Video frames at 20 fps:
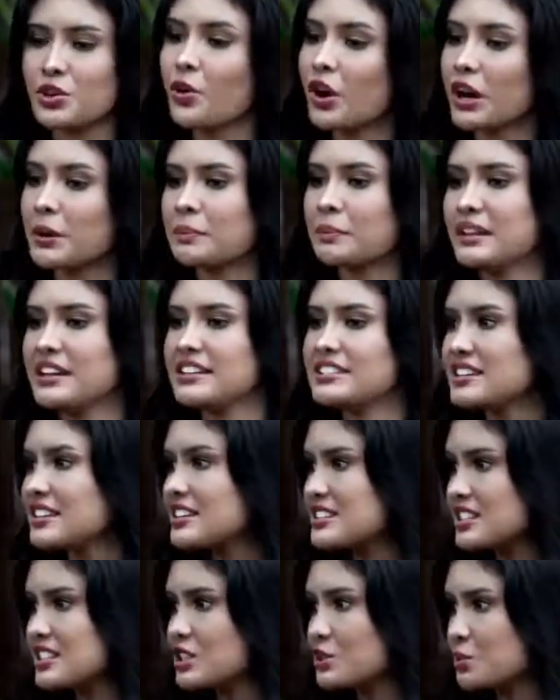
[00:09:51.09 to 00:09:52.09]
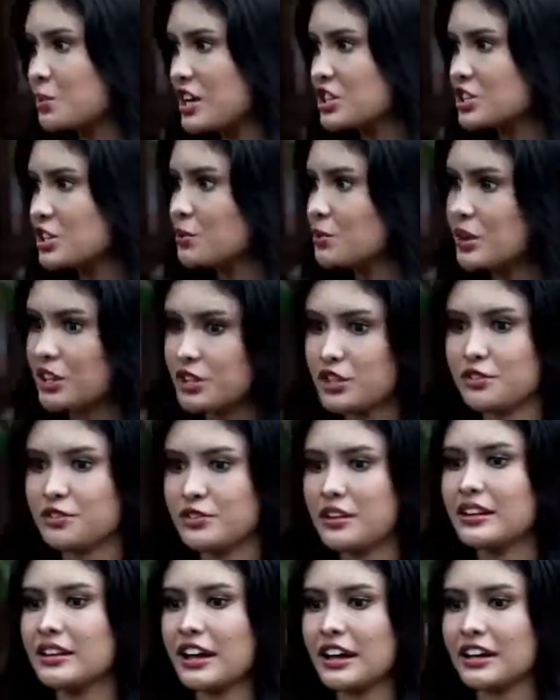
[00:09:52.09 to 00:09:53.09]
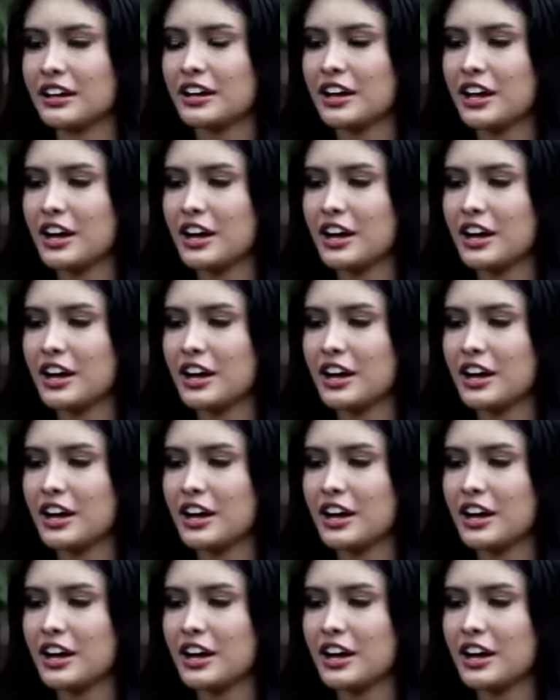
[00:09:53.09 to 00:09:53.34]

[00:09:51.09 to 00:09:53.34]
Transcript: are placed in a situation where you feel like